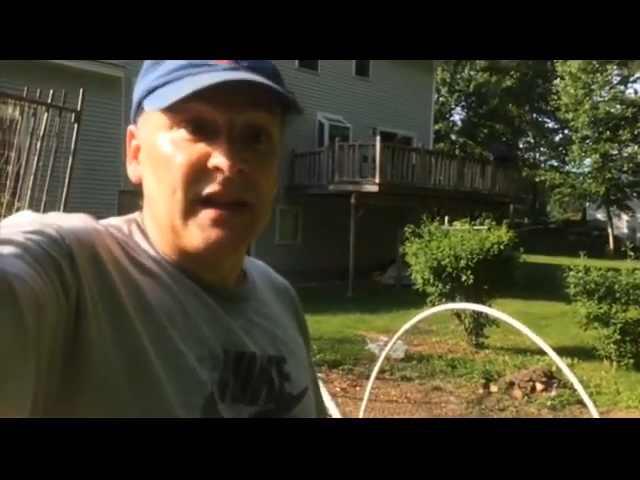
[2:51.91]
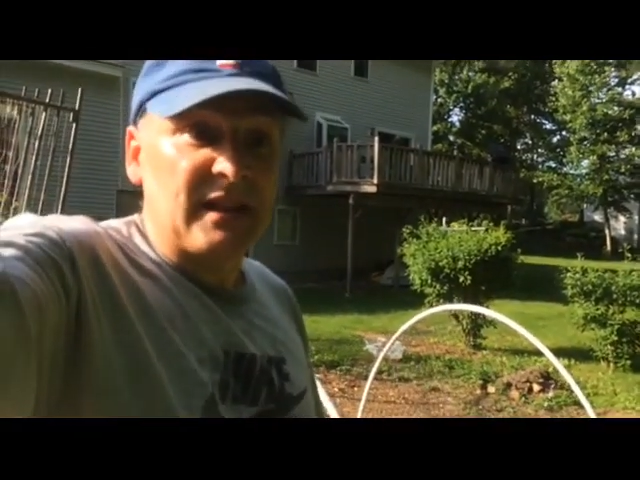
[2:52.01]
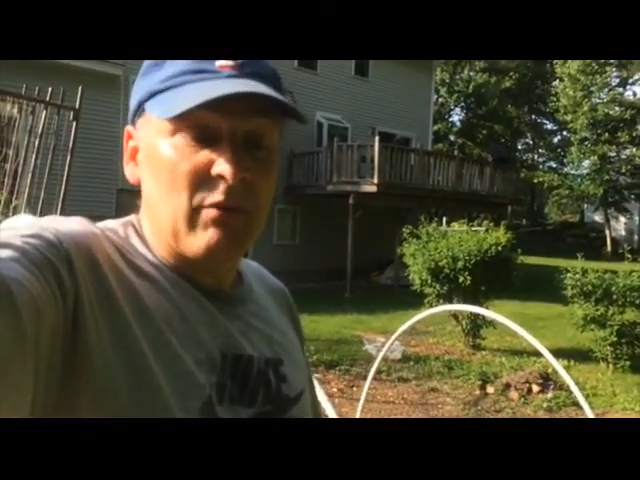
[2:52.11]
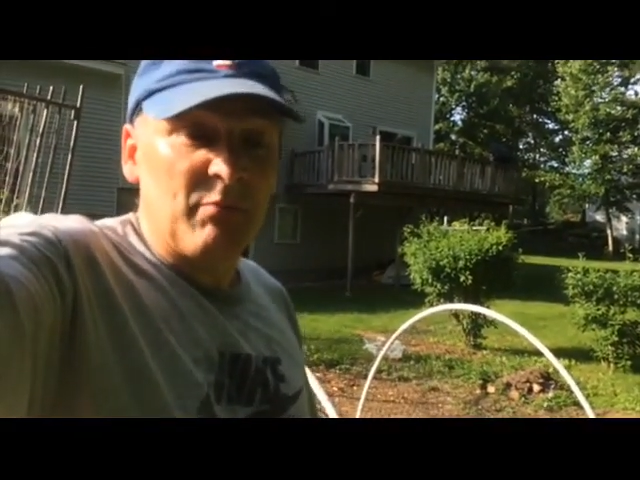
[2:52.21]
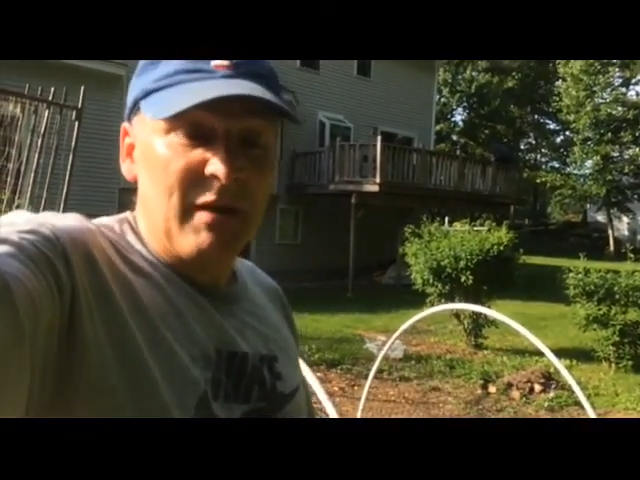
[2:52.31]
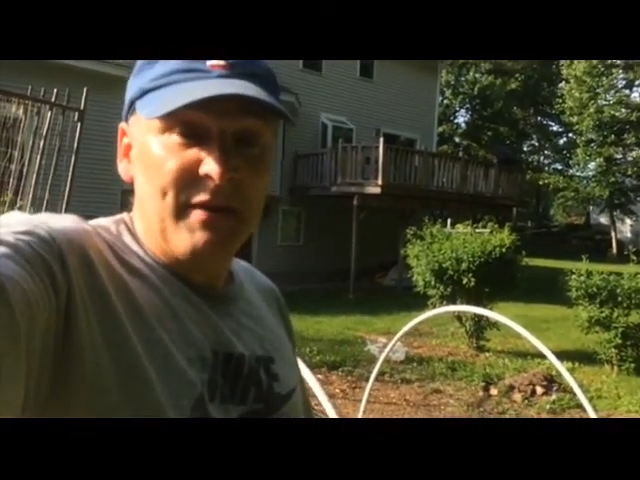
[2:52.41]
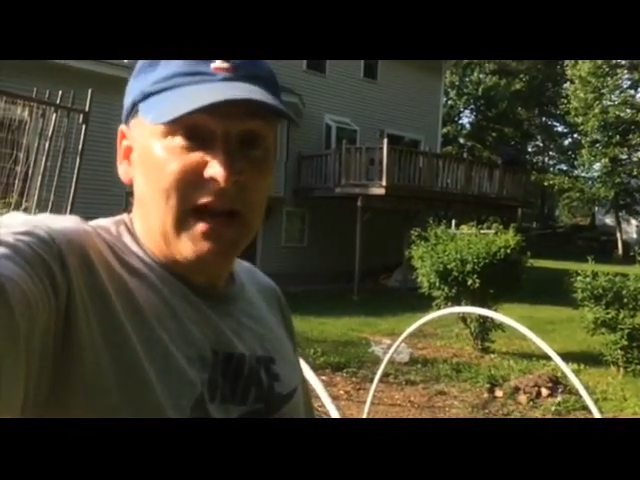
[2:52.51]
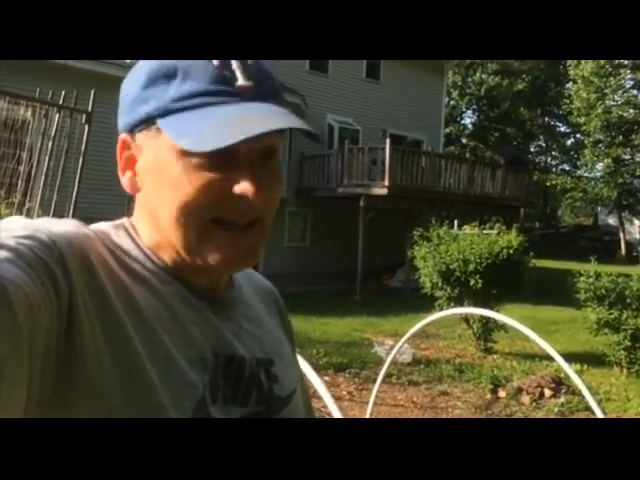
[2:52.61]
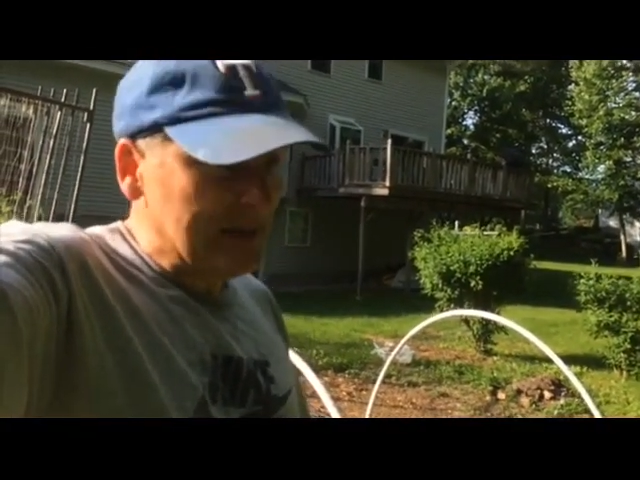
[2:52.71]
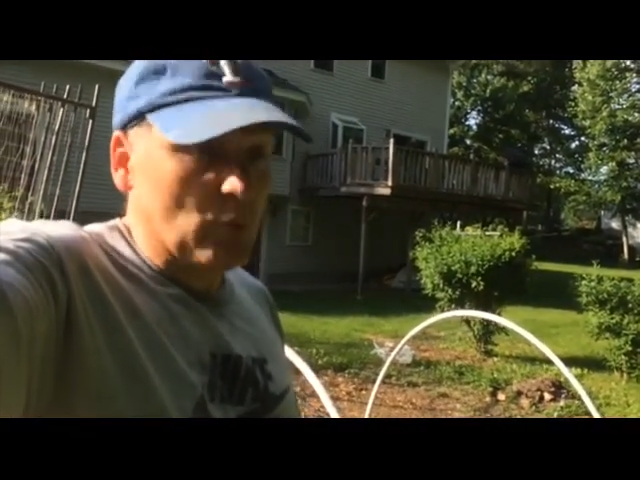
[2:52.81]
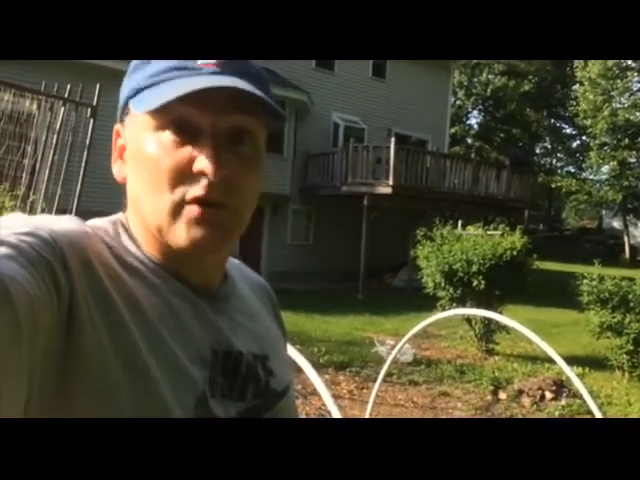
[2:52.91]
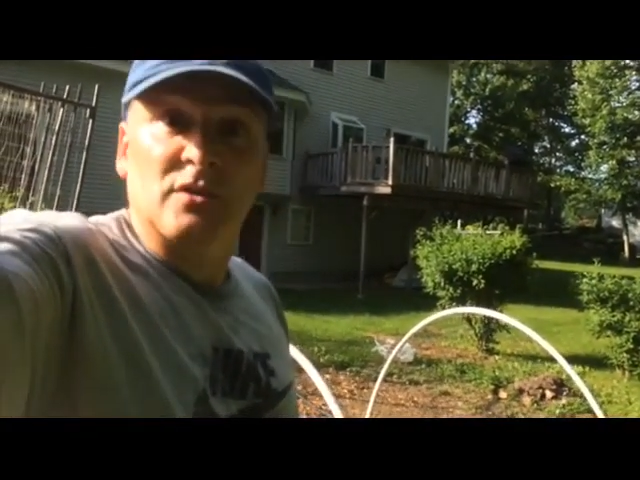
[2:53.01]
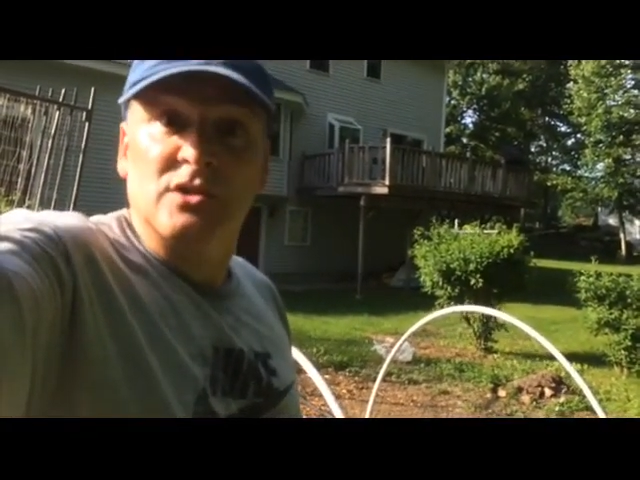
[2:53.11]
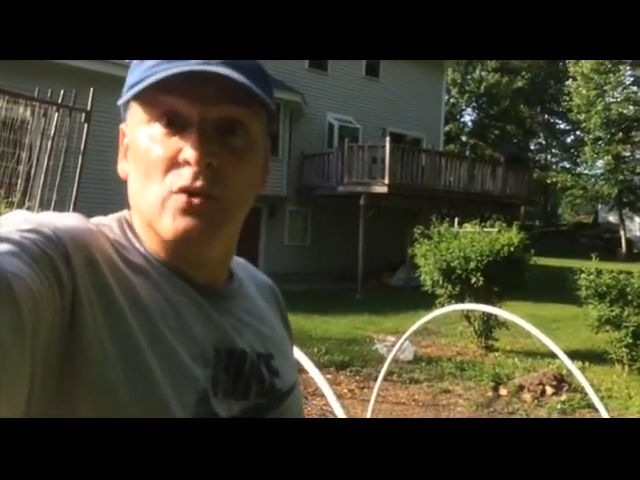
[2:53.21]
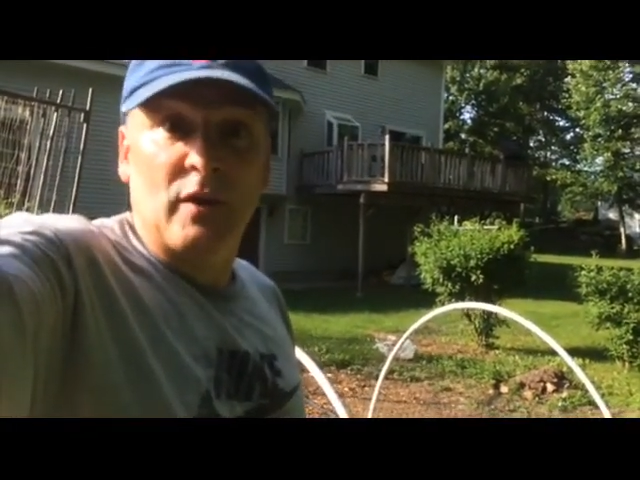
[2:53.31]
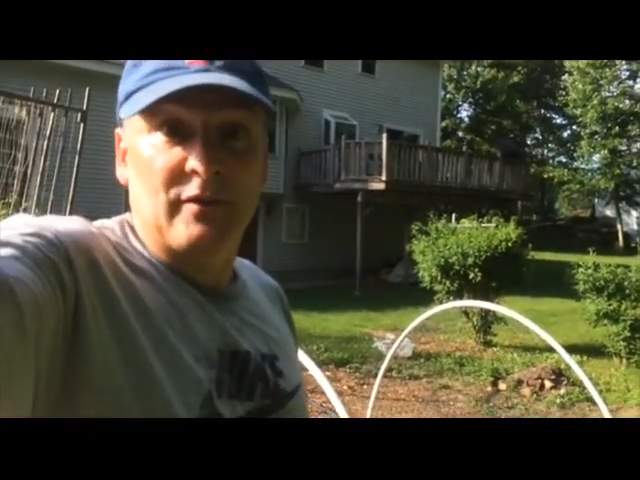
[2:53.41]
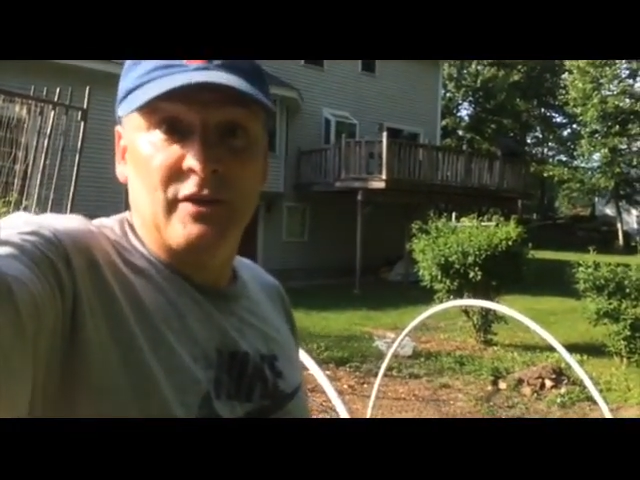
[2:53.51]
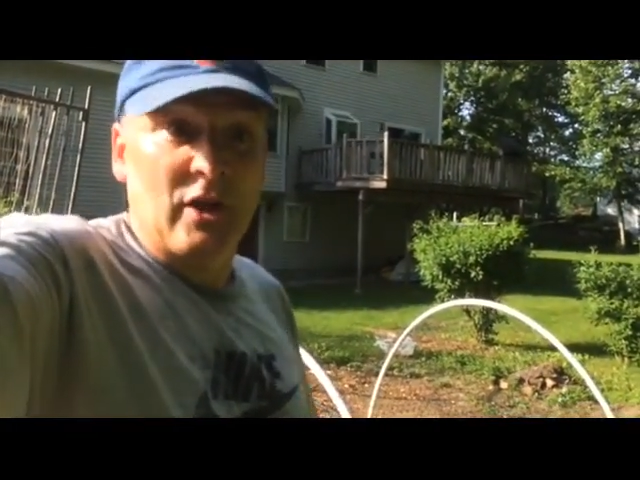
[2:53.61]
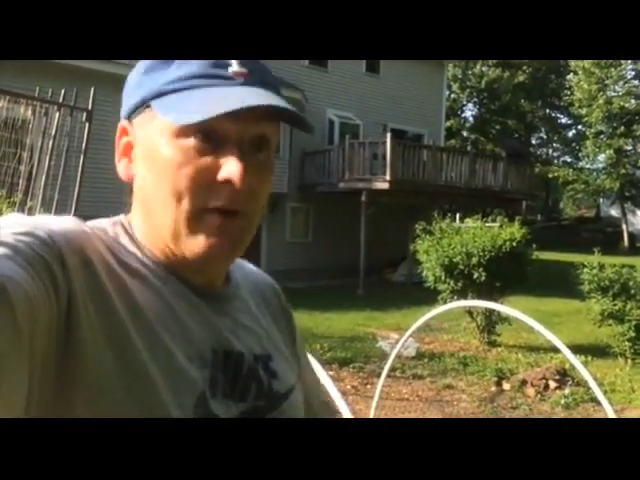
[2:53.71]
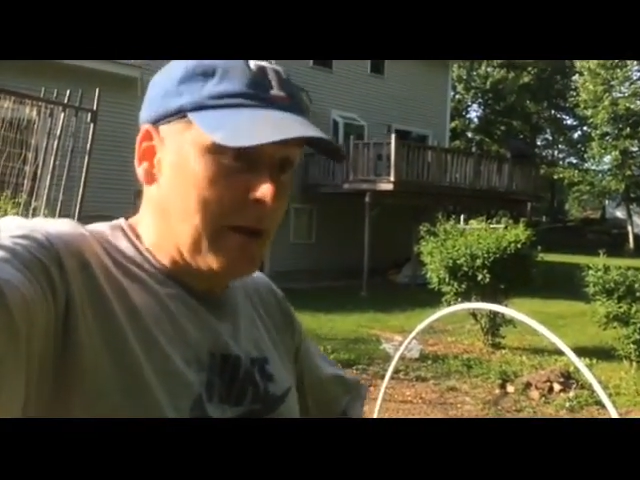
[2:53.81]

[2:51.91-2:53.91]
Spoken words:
And I thought, well, maybe I can work the soil, you know?